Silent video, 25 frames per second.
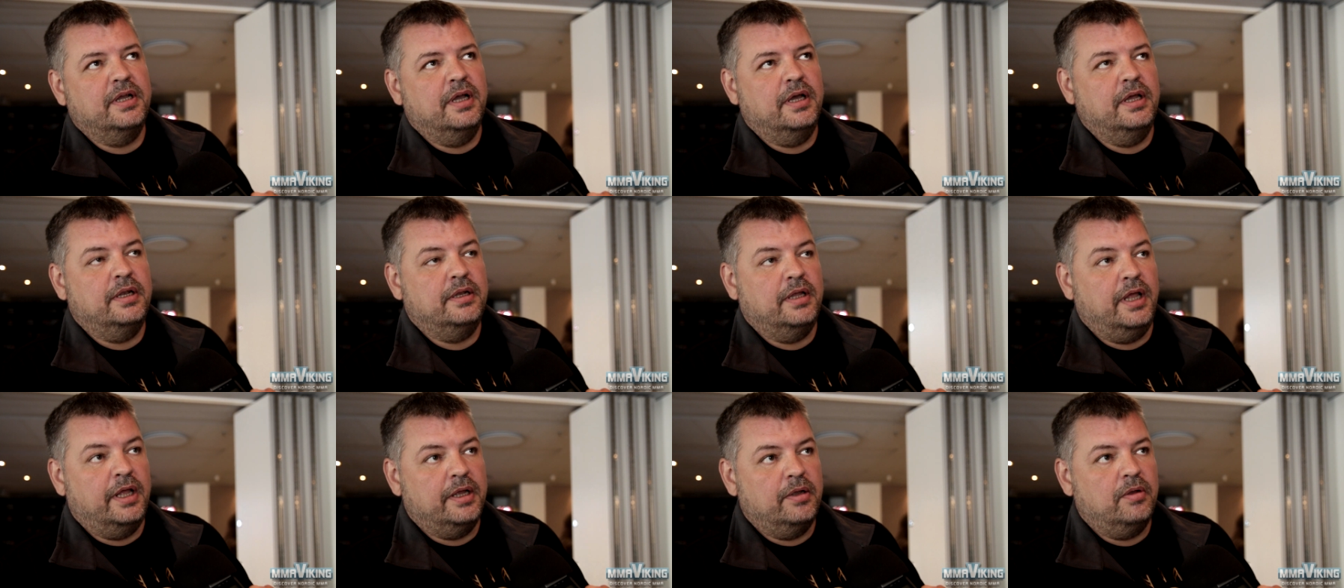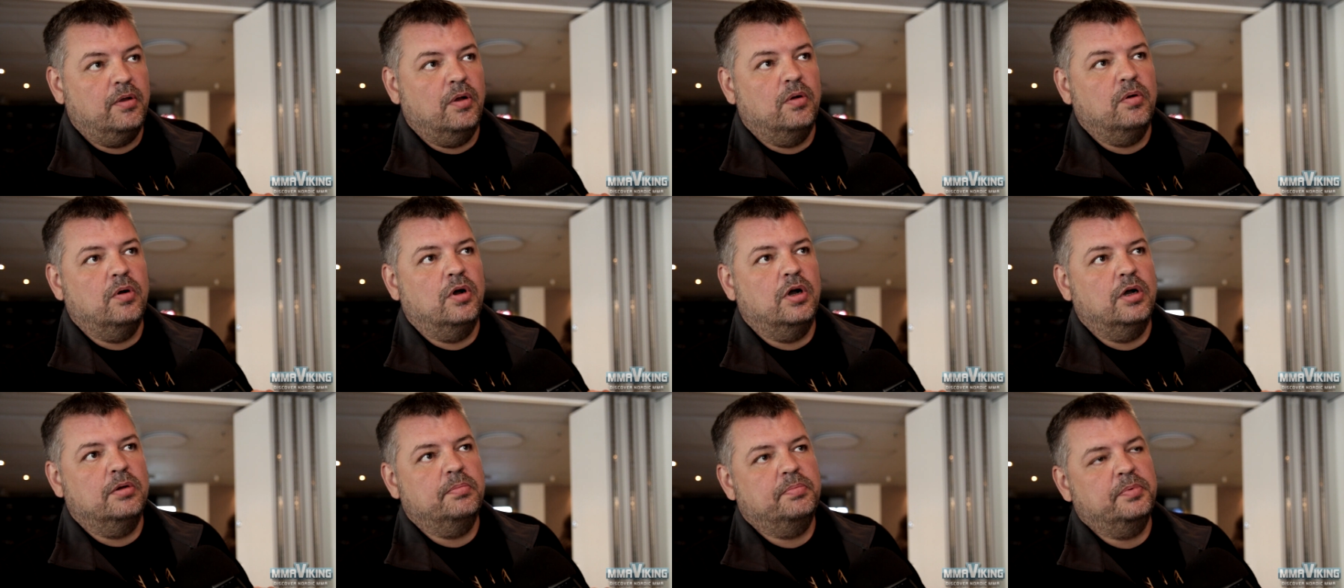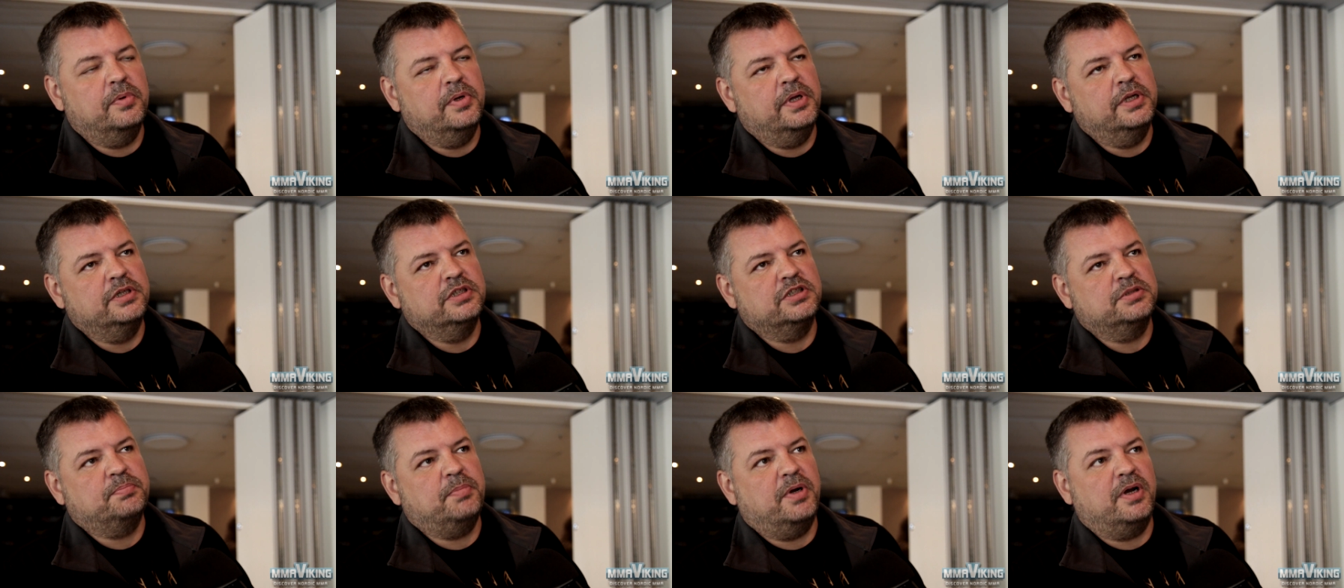and, and go up
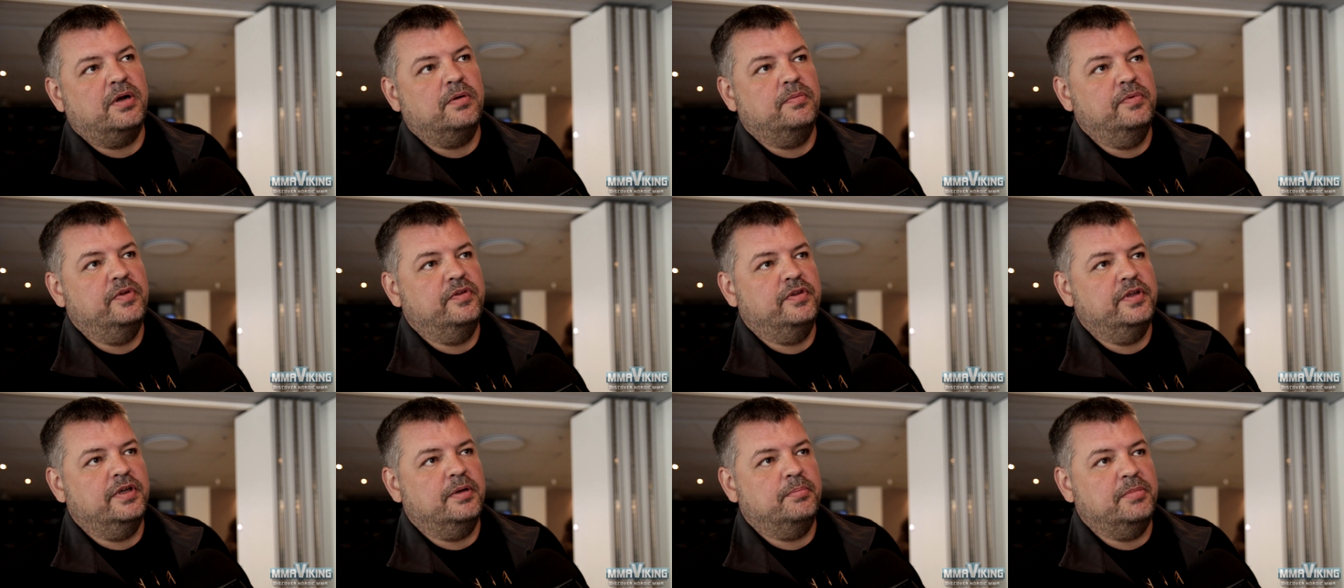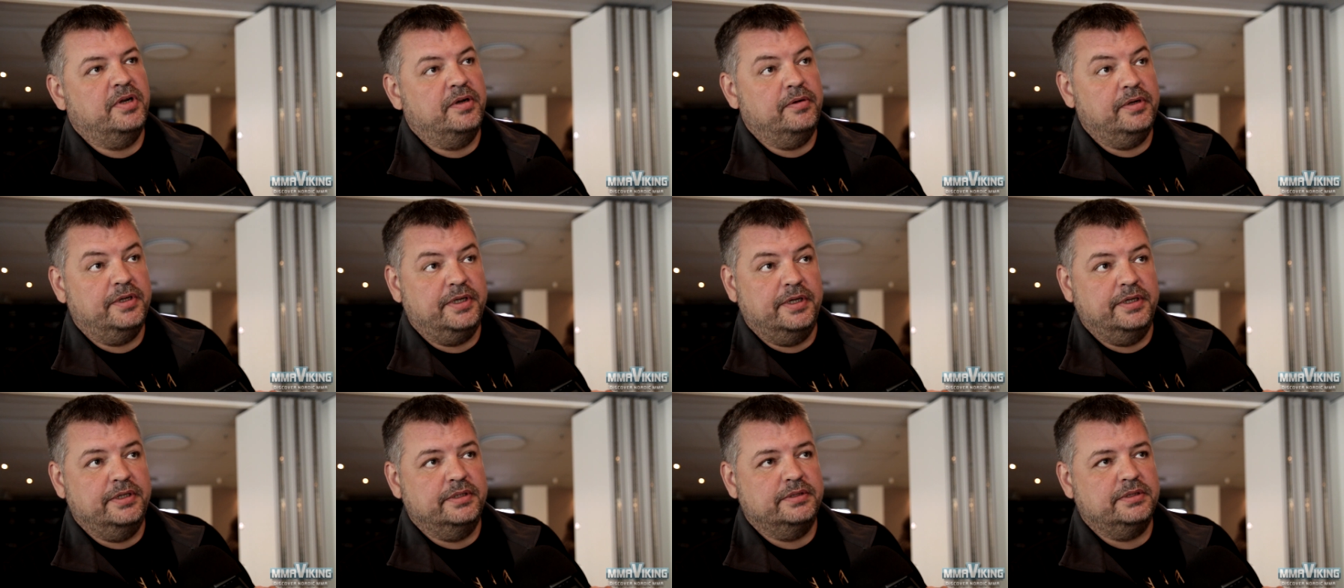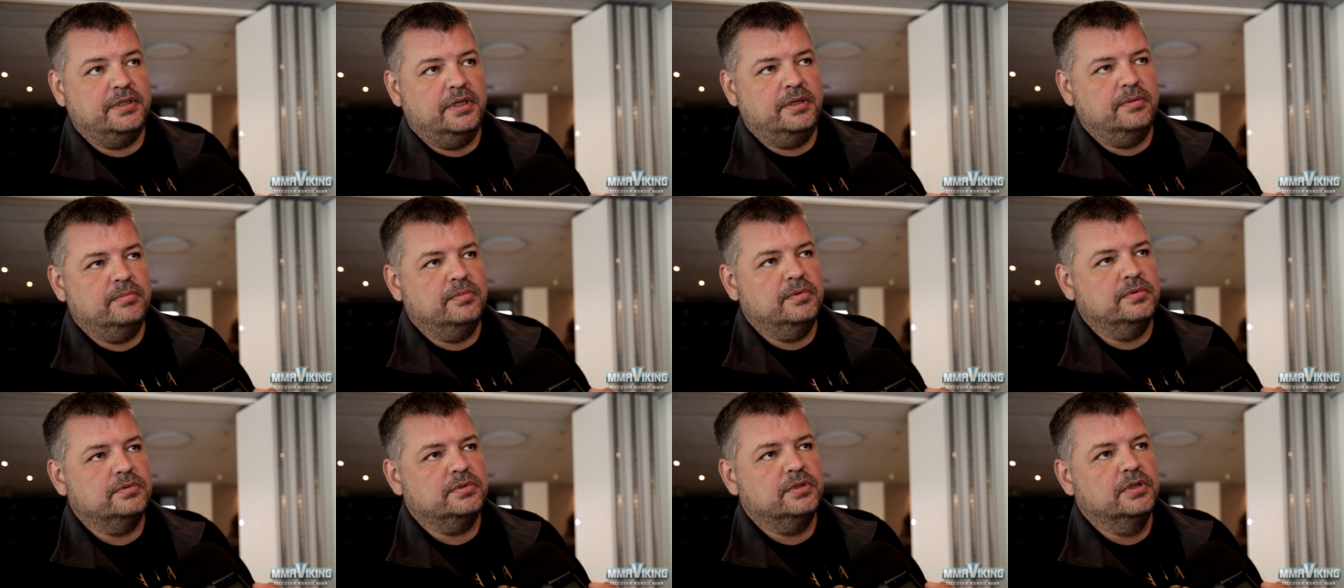and spar with the Americans, and
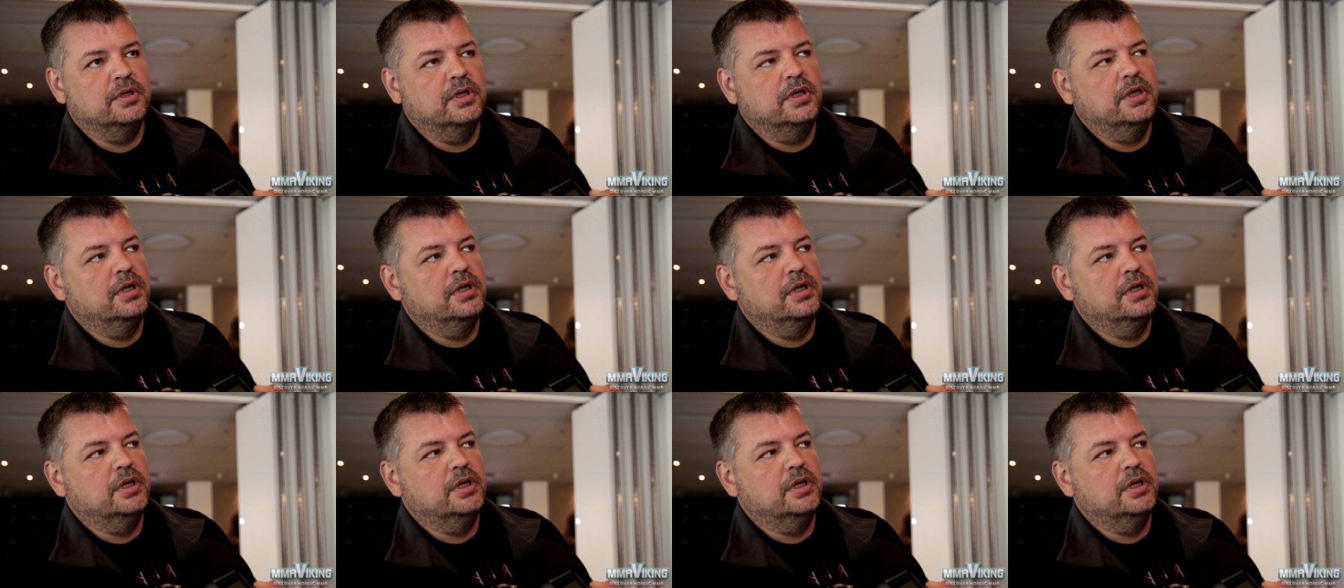it was